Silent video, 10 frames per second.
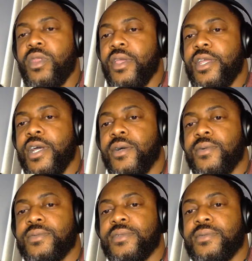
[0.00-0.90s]
you
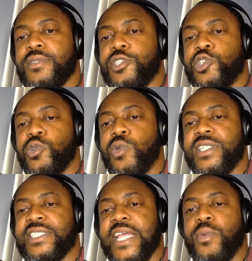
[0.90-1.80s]
know, do
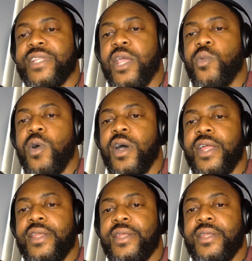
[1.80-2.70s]
and say what they want.